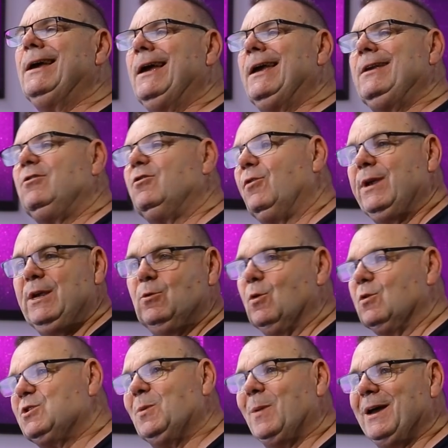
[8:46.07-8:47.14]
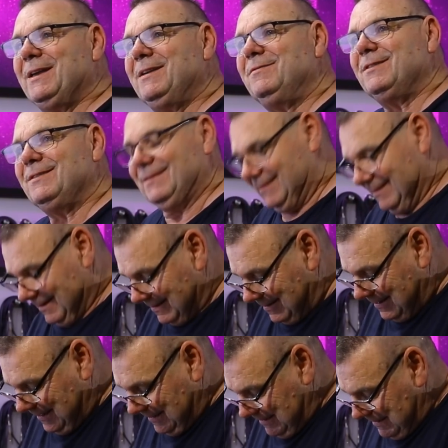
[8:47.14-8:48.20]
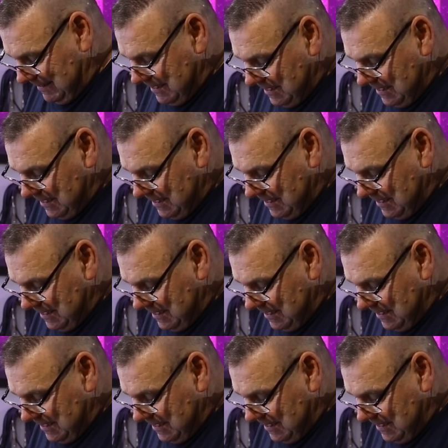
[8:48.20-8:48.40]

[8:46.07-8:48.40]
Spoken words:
a 3/4 wave, all right?